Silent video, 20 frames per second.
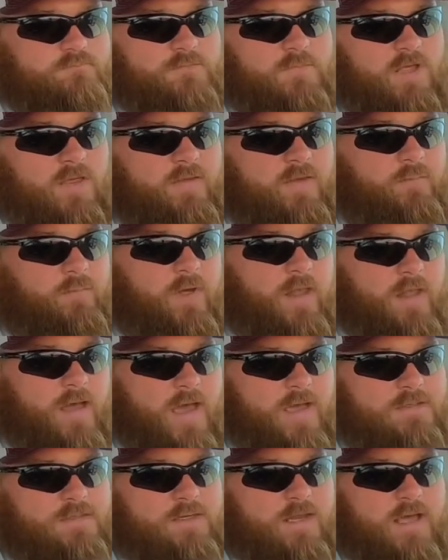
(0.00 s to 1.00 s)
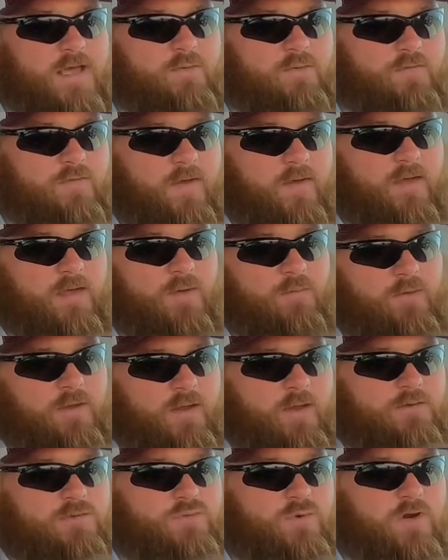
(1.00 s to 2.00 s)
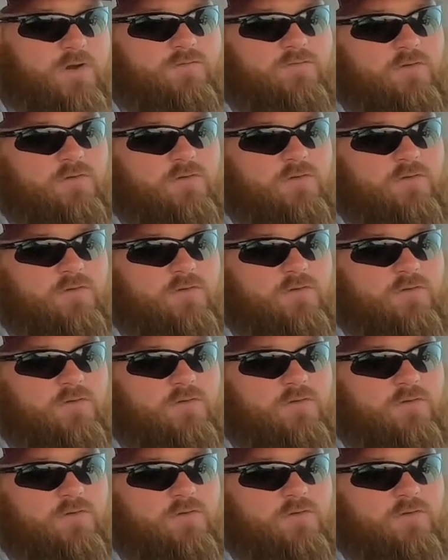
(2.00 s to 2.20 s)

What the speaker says: I think my last day with that company I was working